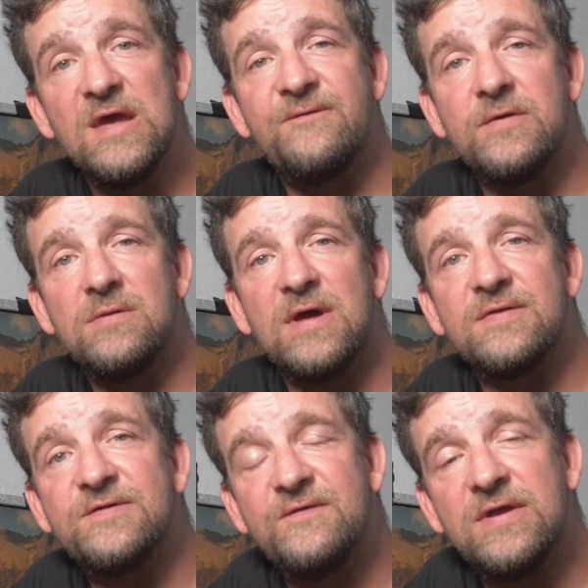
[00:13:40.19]
If you like
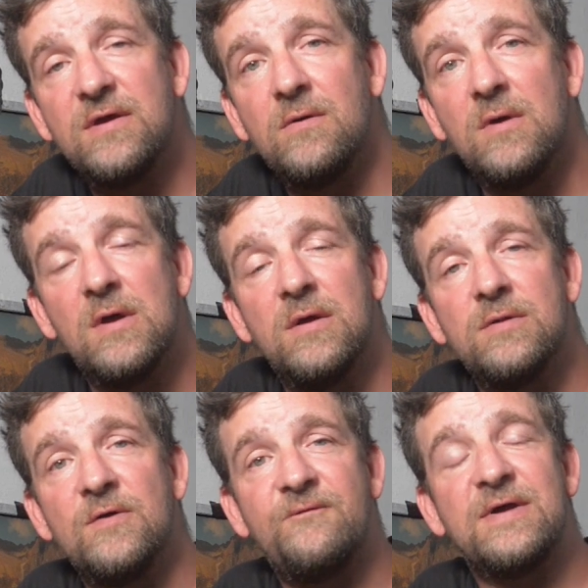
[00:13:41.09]
this video,
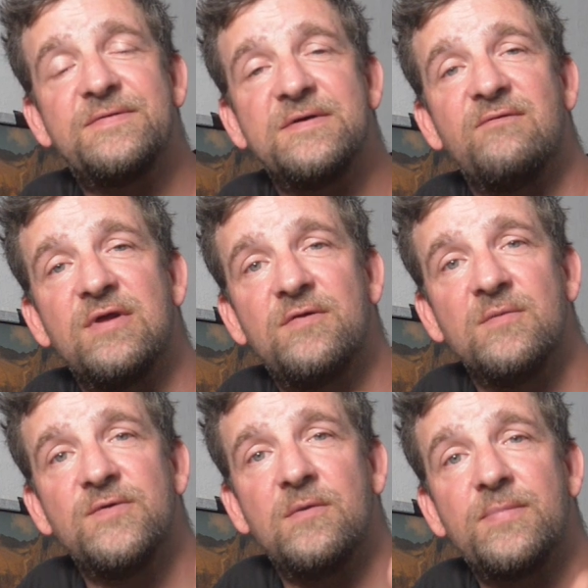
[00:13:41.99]
don't forget to give it a
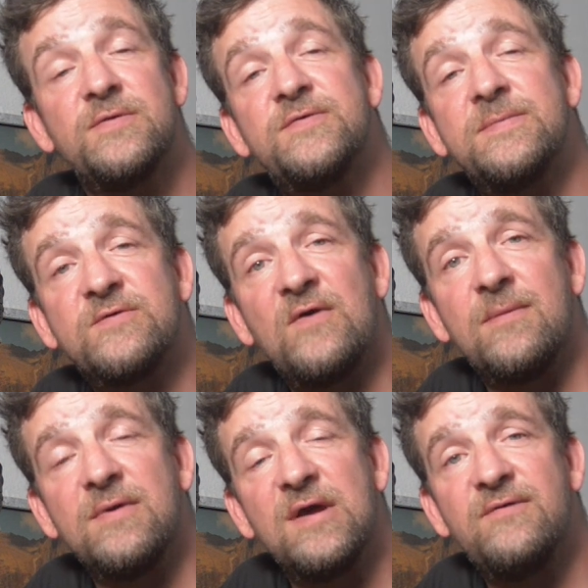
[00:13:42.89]
thumbs up and
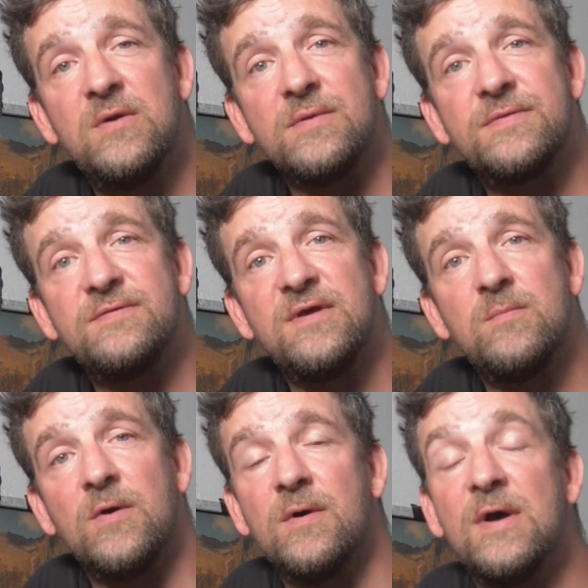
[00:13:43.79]
subscribe if you want to see
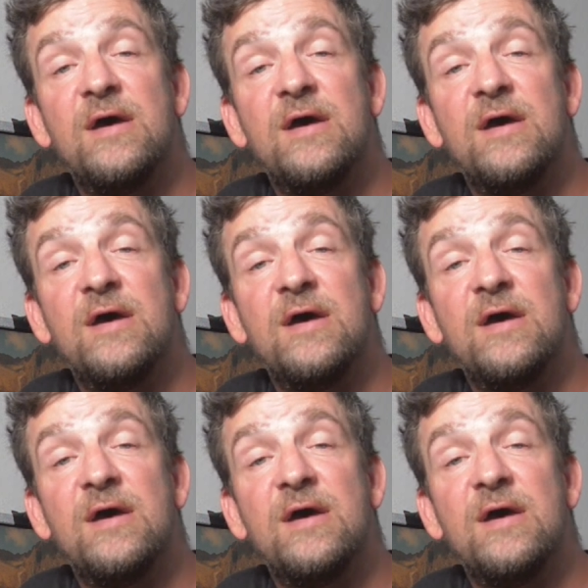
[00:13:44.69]
more.